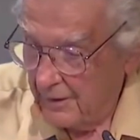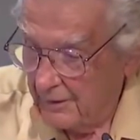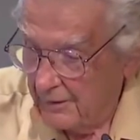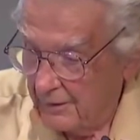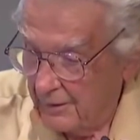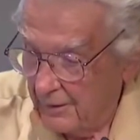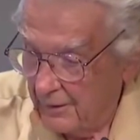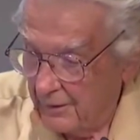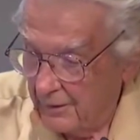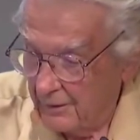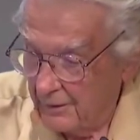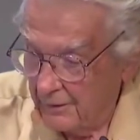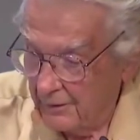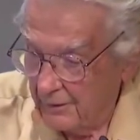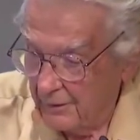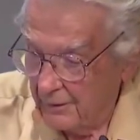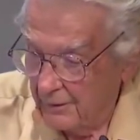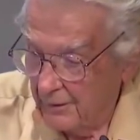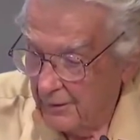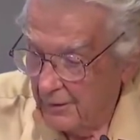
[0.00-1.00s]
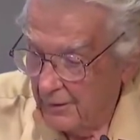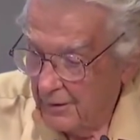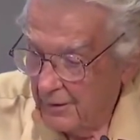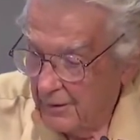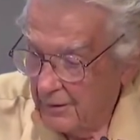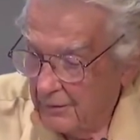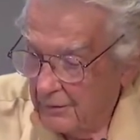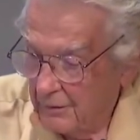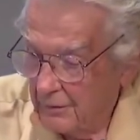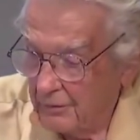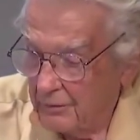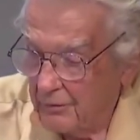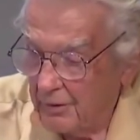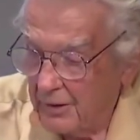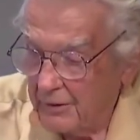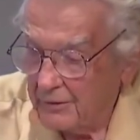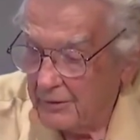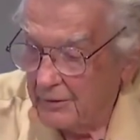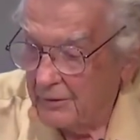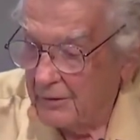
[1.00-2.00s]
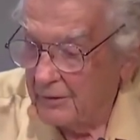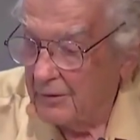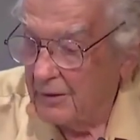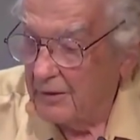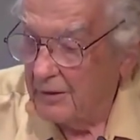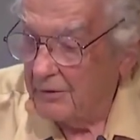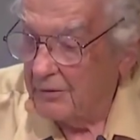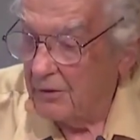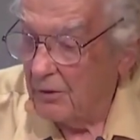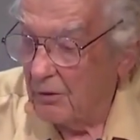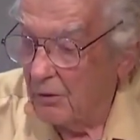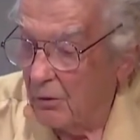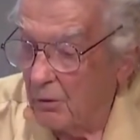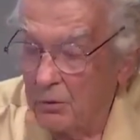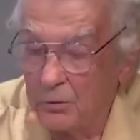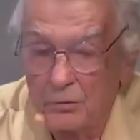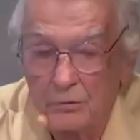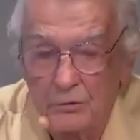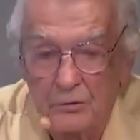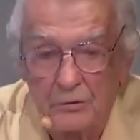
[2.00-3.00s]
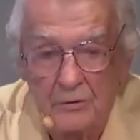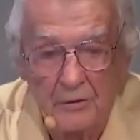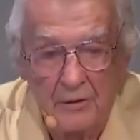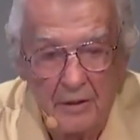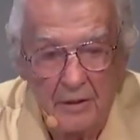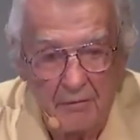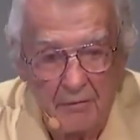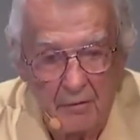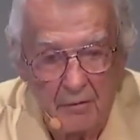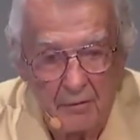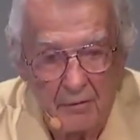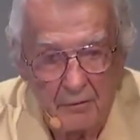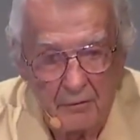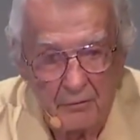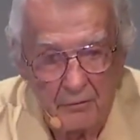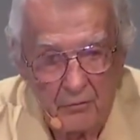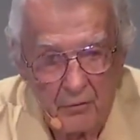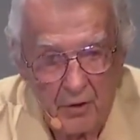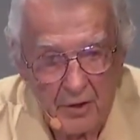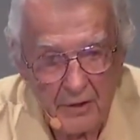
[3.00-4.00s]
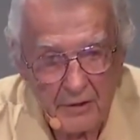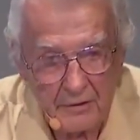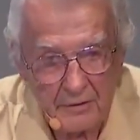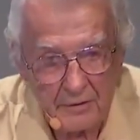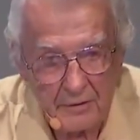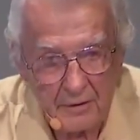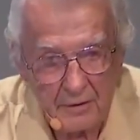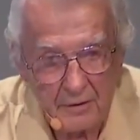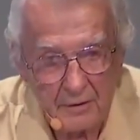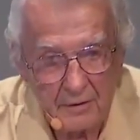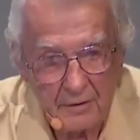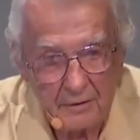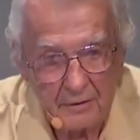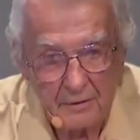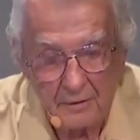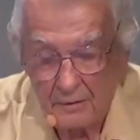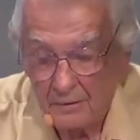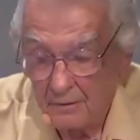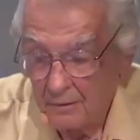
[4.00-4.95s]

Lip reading: And the question is the ocean level rising?